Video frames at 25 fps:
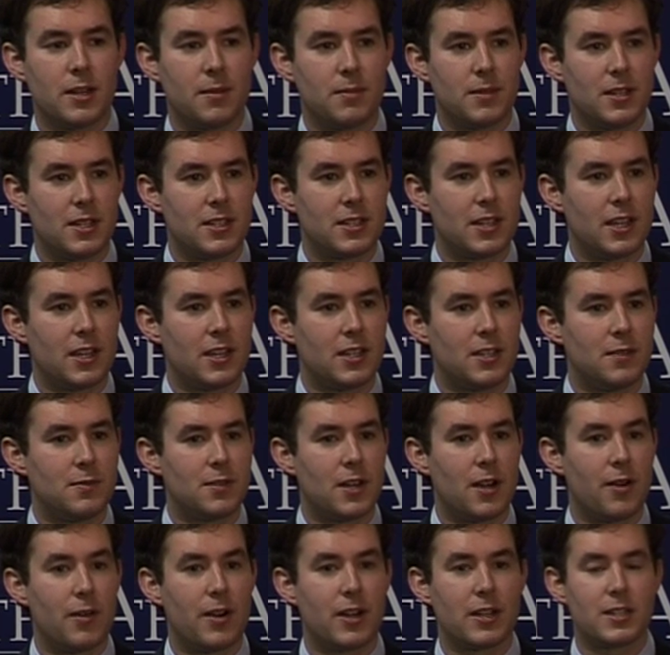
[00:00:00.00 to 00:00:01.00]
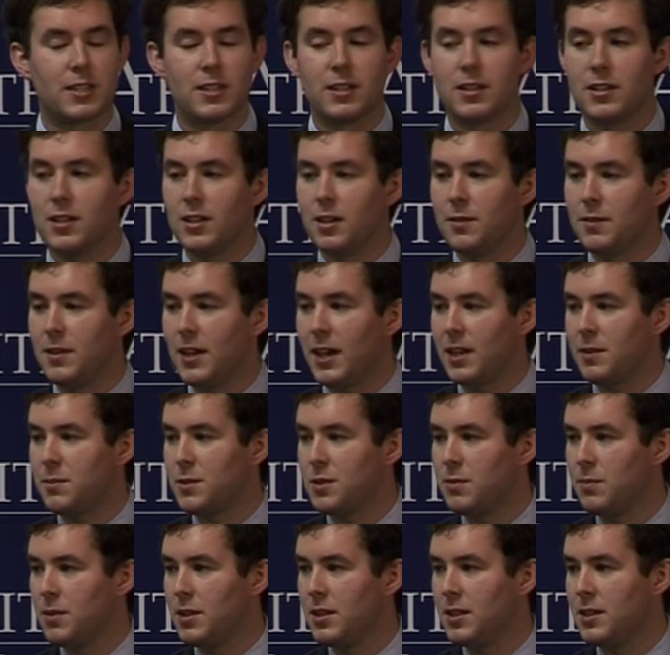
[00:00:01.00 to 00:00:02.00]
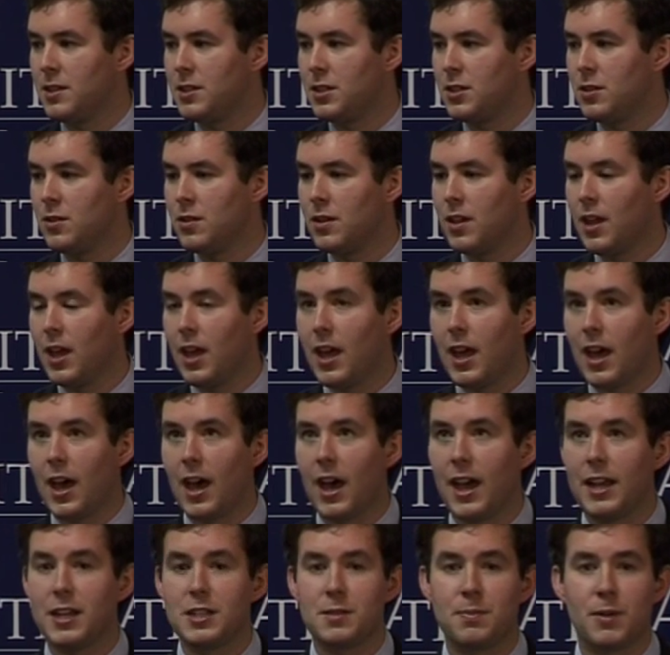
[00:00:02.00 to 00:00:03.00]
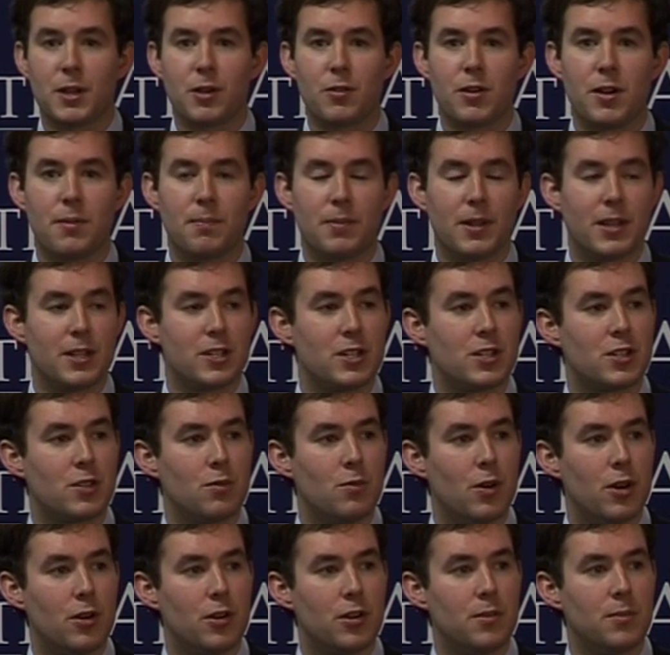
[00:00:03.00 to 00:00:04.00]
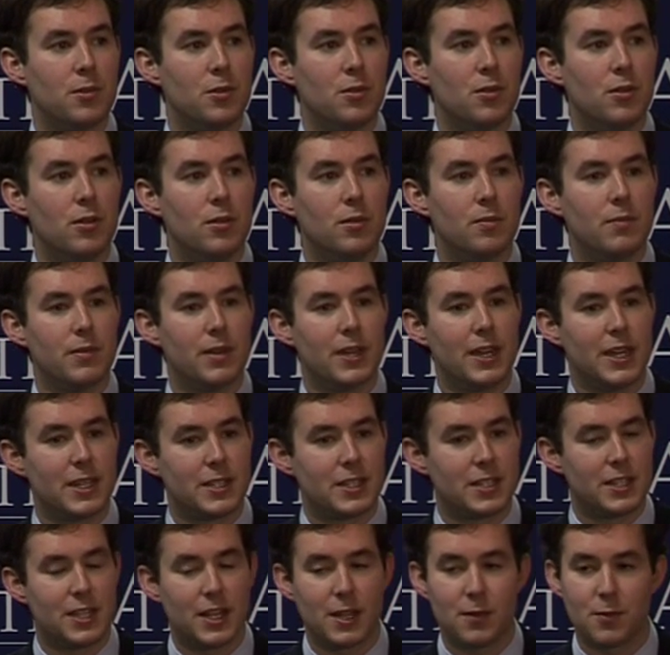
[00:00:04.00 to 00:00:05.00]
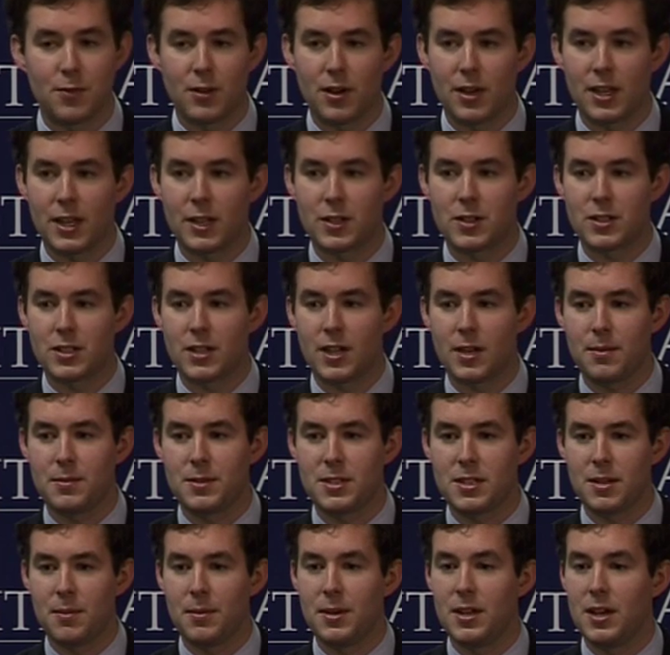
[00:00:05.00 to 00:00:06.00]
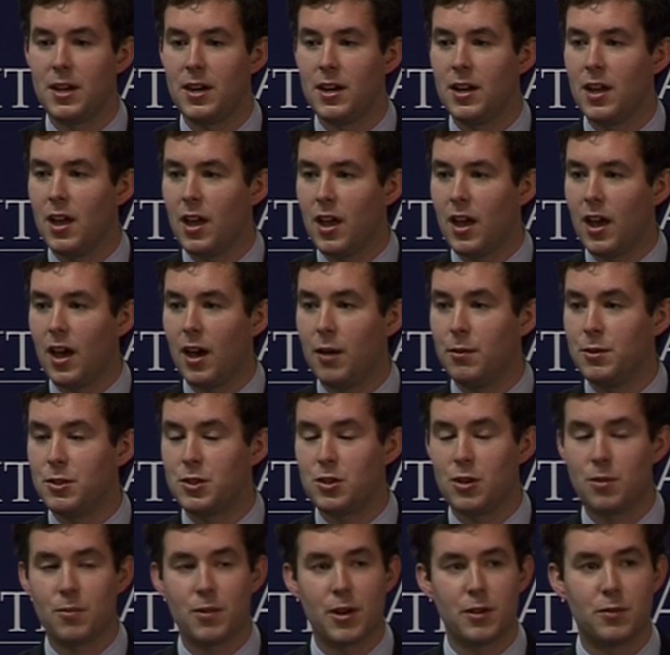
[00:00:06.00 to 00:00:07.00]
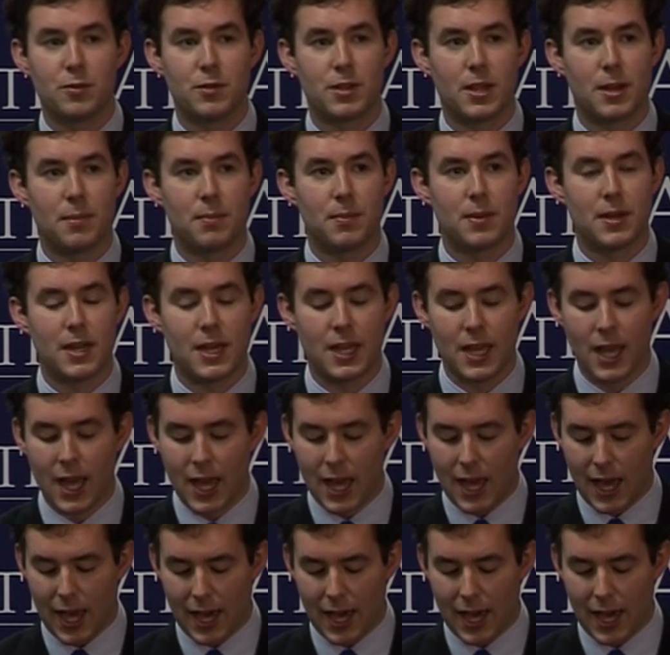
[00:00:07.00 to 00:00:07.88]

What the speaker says: I'm the Executive Director of the Adam Smith Institute, and it's my great pleasure to welcome you all here today for our lunchtime seminar with John Redwood MP.